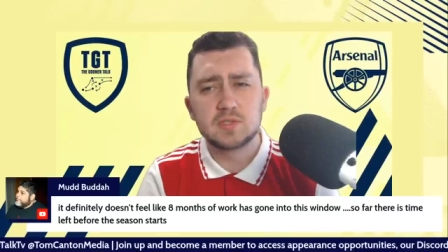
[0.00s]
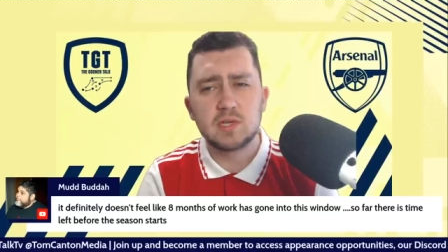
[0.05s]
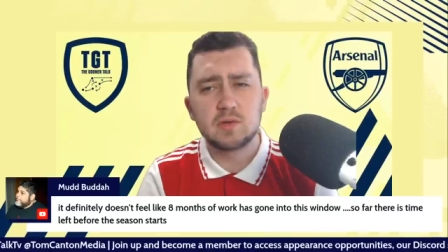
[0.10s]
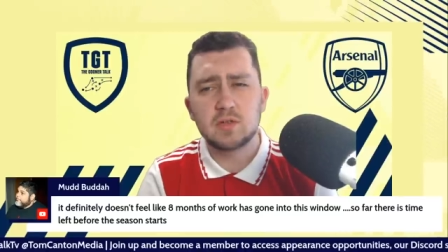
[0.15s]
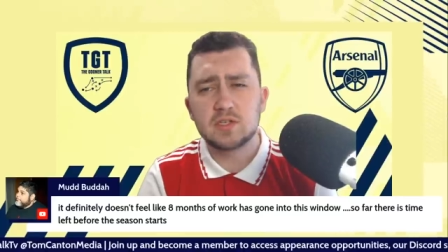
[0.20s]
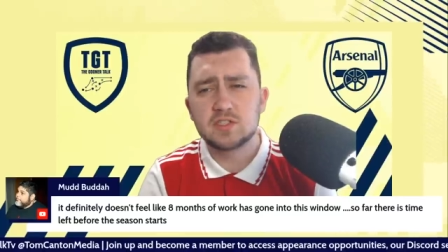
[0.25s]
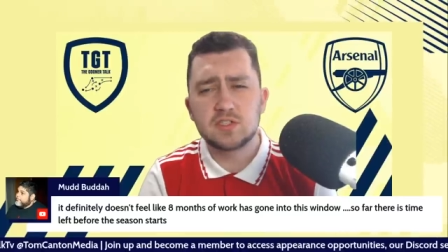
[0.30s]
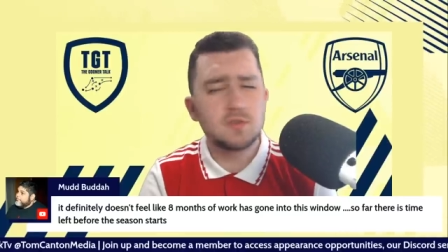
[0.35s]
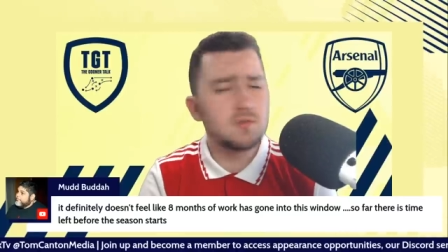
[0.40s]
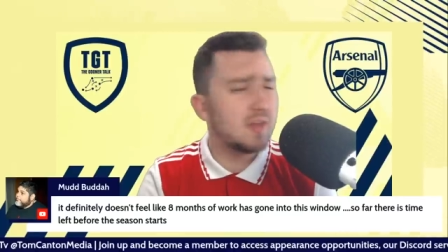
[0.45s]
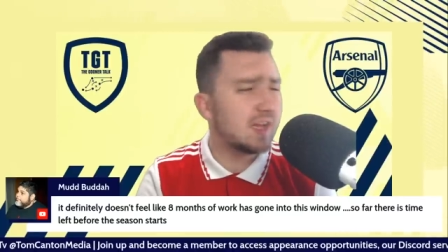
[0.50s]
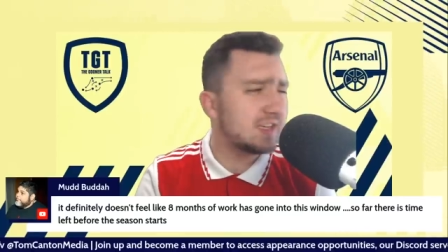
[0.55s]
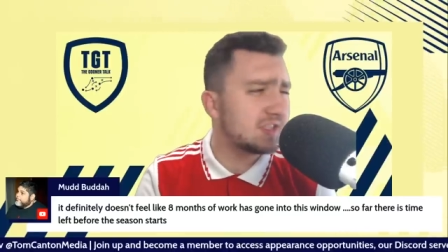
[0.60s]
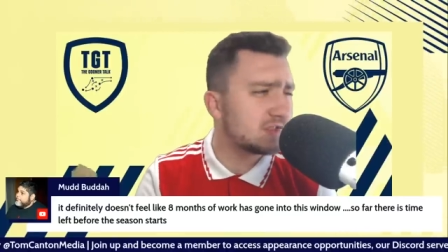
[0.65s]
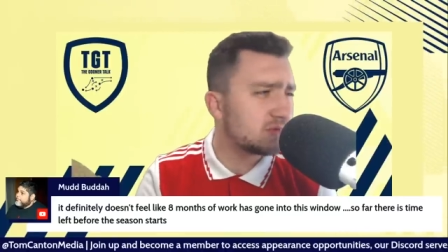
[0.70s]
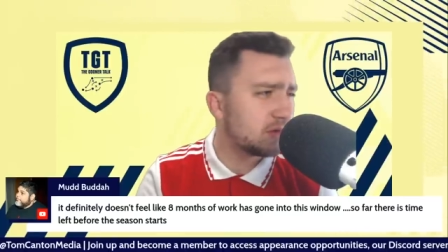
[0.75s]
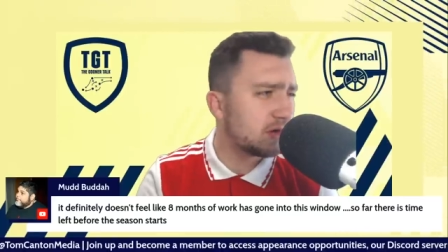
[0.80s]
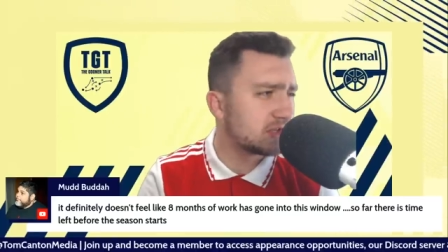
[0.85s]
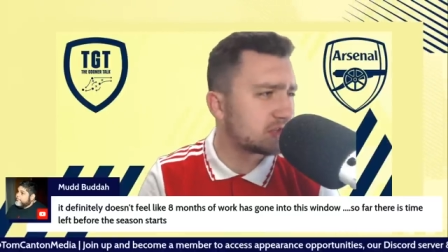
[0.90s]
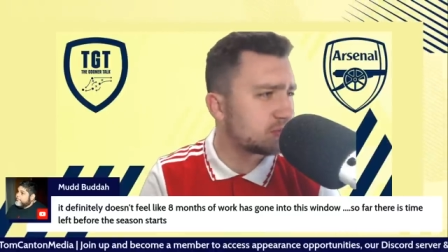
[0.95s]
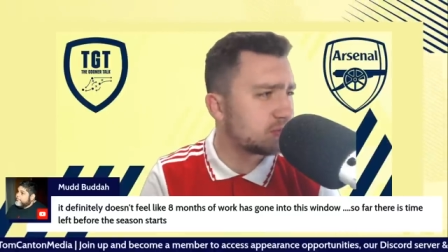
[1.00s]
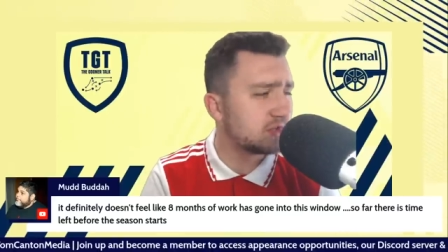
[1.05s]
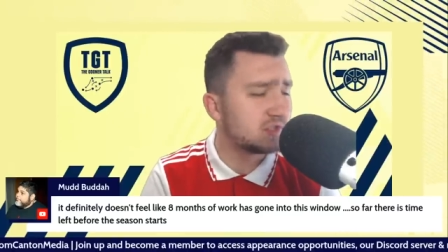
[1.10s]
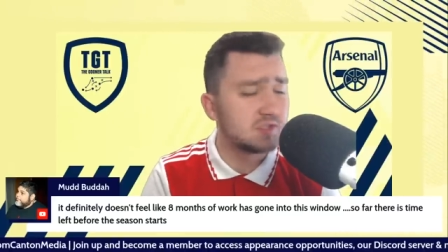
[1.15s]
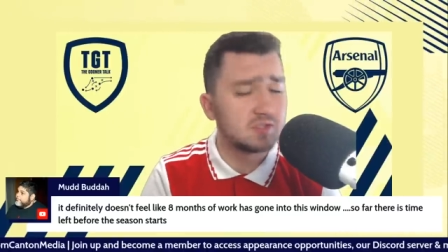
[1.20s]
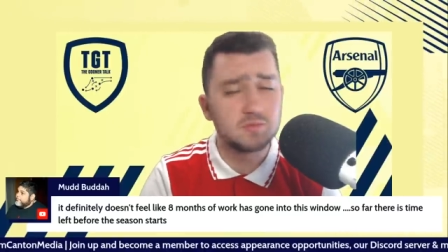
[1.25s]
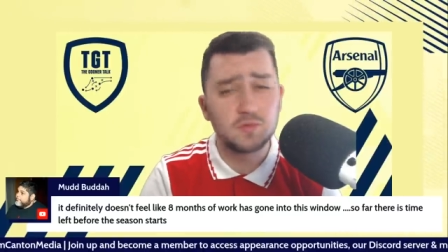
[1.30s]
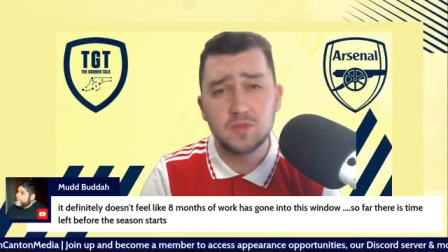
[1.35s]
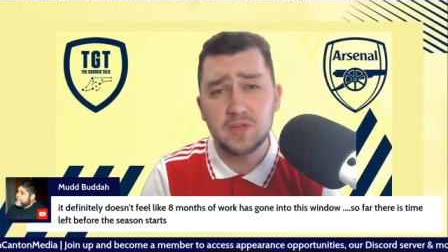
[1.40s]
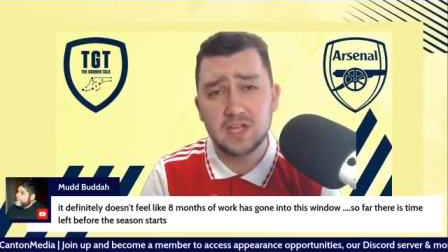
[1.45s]
say, well, that's too late to ask
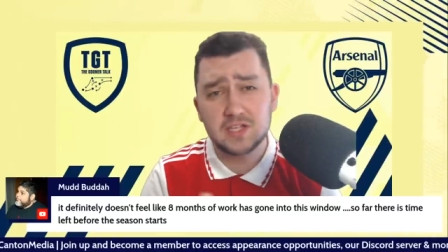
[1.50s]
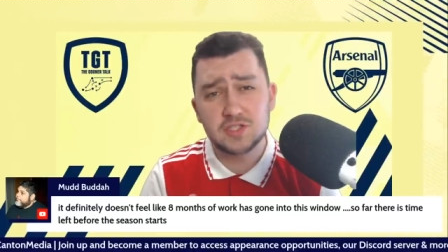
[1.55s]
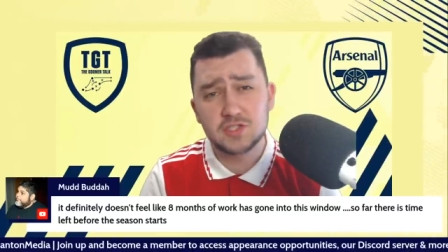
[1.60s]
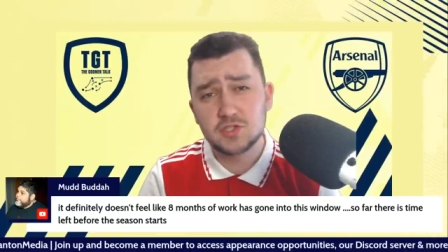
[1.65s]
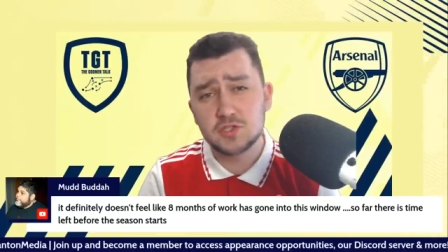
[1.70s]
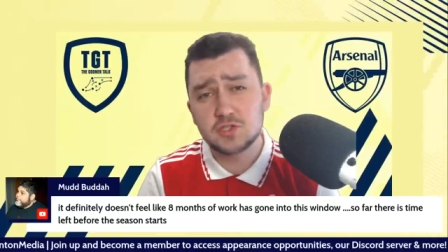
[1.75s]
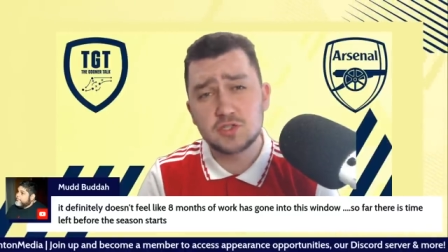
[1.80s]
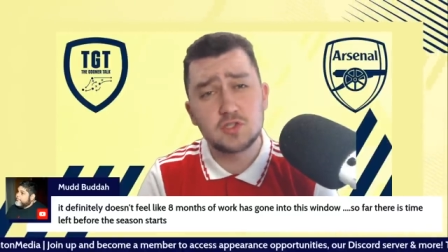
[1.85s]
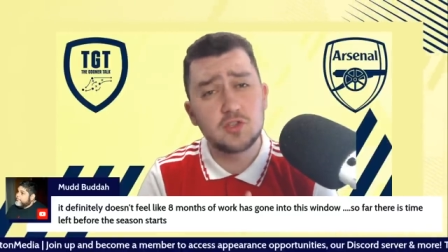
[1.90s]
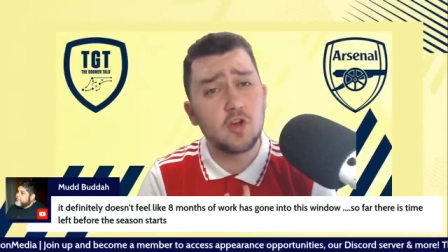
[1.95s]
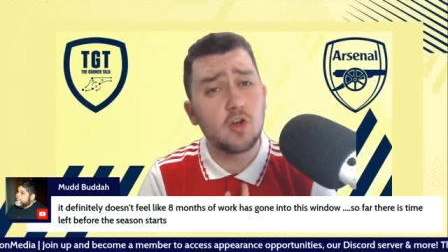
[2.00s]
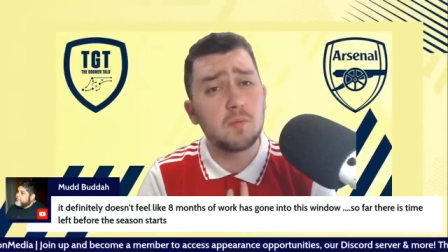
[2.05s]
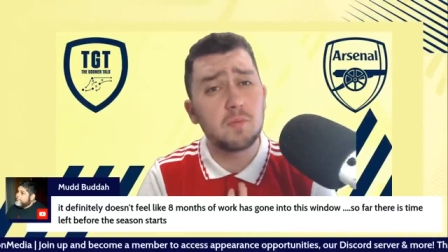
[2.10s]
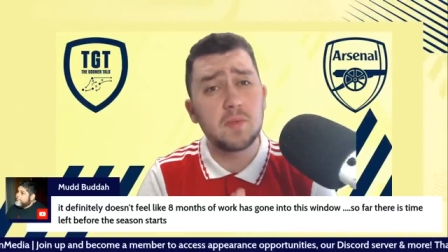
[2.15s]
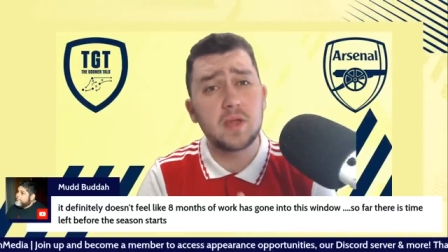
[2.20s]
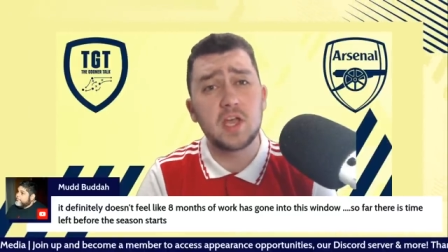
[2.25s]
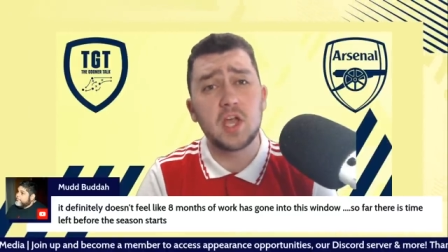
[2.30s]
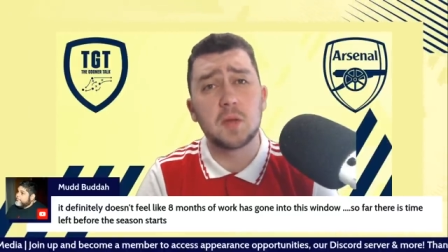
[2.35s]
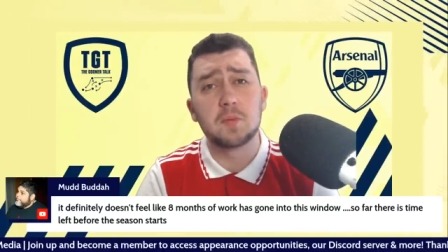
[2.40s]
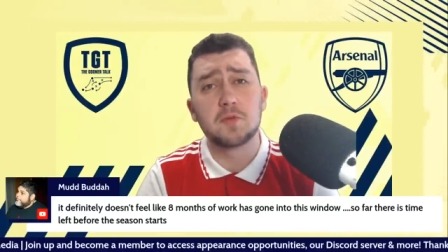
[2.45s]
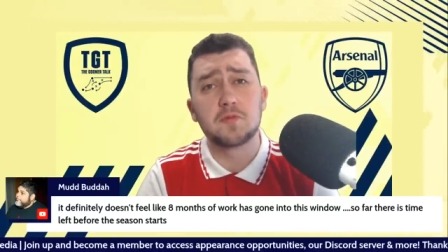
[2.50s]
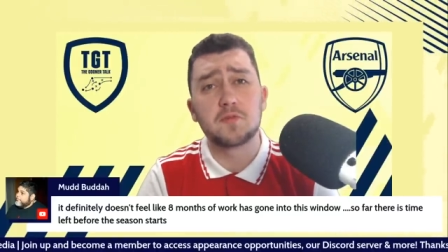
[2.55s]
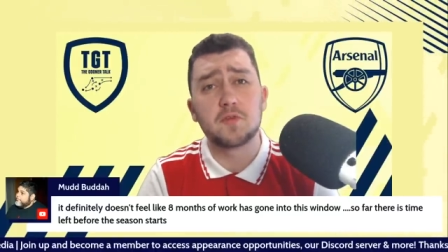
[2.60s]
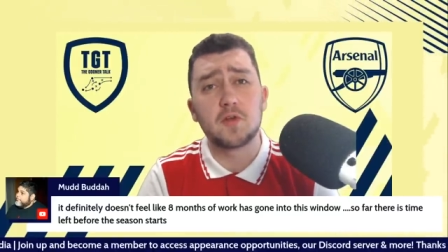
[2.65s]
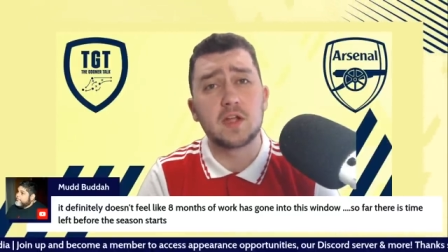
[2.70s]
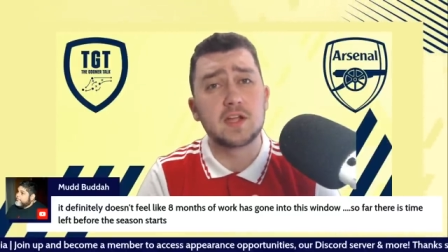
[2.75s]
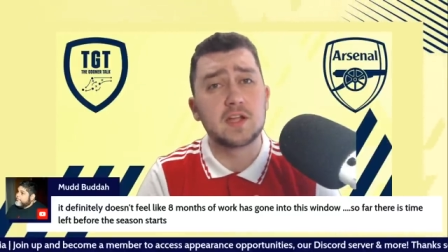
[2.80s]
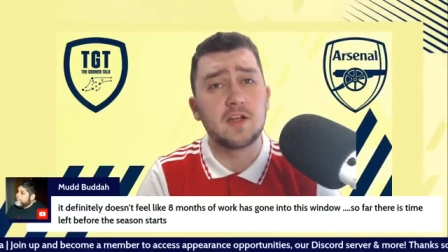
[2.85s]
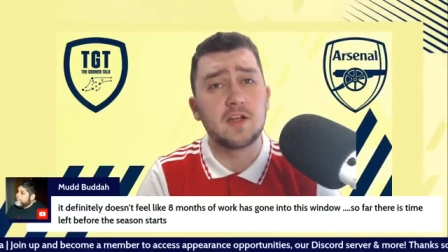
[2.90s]
questions. Well, that's just not me, I'm afraid,